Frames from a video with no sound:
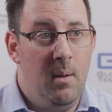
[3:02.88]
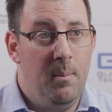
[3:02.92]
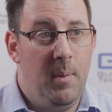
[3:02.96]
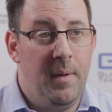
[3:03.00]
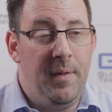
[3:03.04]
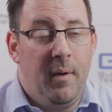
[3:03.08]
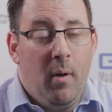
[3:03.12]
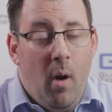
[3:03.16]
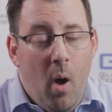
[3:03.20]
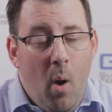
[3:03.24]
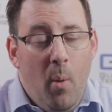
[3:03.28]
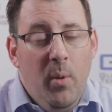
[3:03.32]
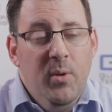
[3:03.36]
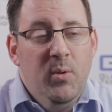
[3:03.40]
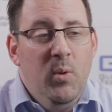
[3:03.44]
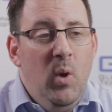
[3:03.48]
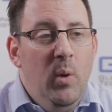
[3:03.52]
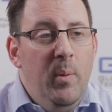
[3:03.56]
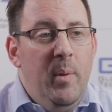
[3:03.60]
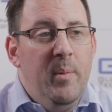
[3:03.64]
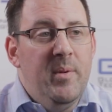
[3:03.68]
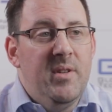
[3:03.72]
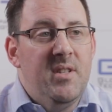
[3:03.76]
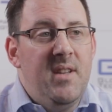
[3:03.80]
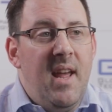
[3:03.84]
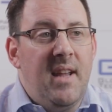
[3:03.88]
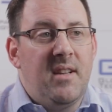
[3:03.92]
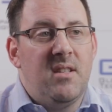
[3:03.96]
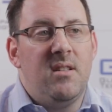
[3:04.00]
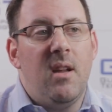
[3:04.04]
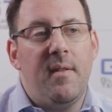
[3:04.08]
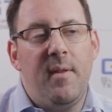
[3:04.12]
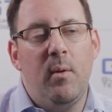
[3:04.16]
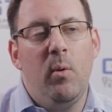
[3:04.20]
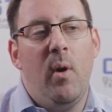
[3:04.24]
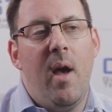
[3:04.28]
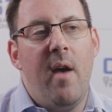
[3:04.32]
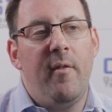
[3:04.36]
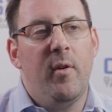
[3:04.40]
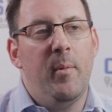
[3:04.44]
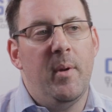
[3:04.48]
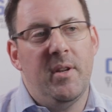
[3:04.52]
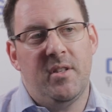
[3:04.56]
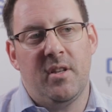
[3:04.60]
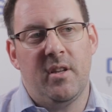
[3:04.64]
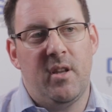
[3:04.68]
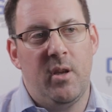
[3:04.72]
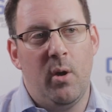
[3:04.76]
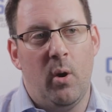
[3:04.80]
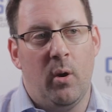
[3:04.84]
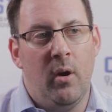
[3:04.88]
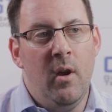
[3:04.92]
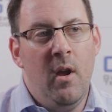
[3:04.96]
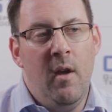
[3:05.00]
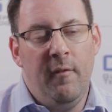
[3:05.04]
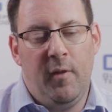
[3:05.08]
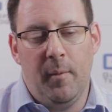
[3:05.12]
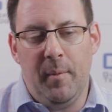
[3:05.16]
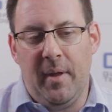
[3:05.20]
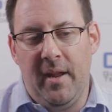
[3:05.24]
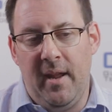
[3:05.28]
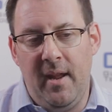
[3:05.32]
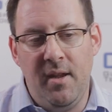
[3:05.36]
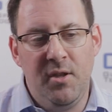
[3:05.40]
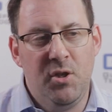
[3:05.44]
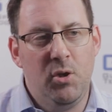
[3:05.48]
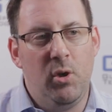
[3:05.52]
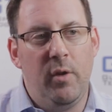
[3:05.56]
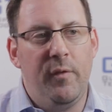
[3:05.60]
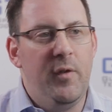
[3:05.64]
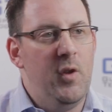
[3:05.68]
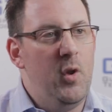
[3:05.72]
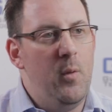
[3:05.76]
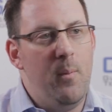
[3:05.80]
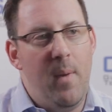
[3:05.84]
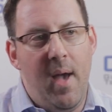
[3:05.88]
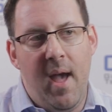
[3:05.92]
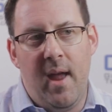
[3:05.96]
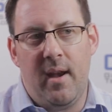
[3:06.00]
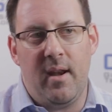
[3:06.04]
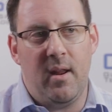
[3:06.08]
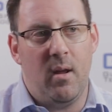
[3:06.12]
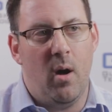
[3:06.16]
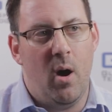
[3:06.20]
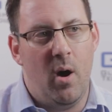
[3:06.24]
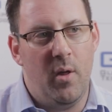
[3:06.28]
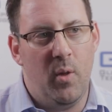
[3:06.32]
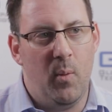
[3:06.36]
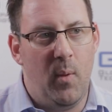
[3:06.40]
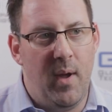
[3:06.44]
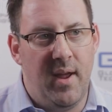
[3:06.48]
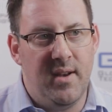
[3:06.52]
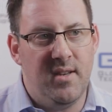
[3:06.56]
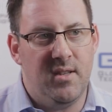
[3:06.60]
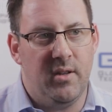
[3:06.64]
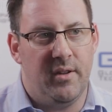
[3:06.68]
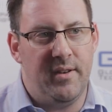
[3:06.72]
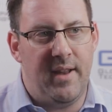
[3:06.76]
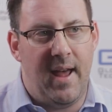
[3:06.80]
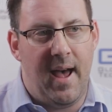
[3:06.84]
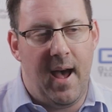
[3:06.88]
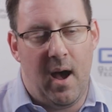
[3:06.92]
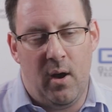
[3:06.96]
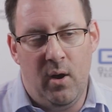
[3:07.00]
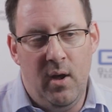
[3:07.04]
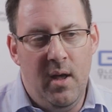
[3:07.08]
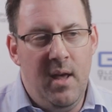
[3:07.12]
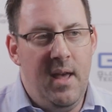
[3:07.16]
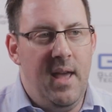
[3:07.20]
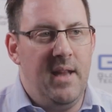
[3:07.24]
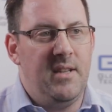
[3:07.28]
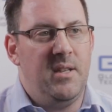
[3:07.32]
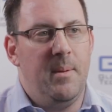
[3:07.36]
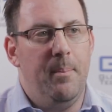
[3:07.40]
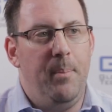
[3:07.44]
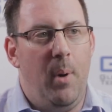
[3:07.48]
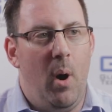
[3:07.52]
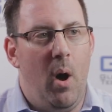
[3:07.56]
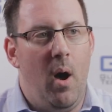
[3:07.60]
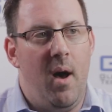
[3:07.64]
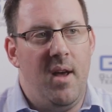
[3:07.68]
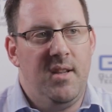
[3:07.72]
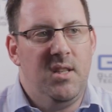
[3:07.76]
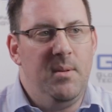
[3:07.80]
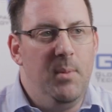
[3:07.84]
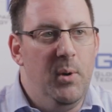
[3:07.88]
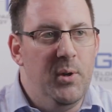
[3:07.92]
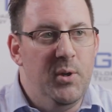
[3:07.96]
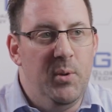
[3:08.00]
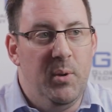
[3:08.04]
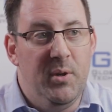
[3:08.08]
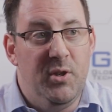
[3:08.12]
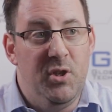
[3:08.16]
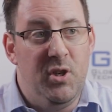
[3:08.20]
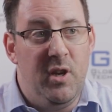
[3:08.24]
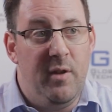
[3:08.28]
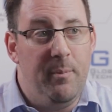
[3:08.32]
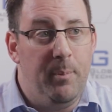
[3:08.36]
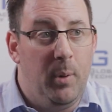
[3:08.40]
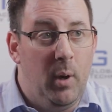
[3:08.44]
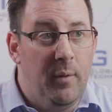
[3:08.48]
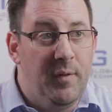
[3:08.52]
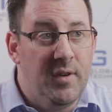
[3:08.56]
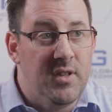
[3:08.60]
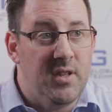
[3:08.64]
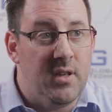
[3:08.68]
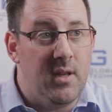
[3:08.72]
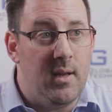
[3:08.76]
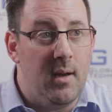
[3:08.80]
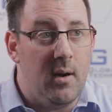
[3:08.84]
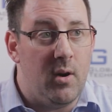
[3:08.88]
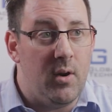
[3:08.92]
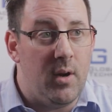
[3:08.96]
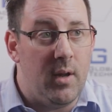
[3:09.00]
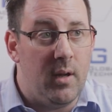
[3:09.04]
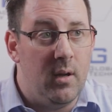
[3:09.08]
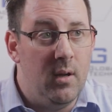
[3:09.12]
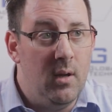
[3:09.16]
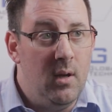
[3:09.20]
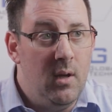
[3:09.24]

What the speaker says: but there always will be mistakes. Nothing will ever be secure. From the history of humanity all the way until now, it's impossible to achieve perfect security.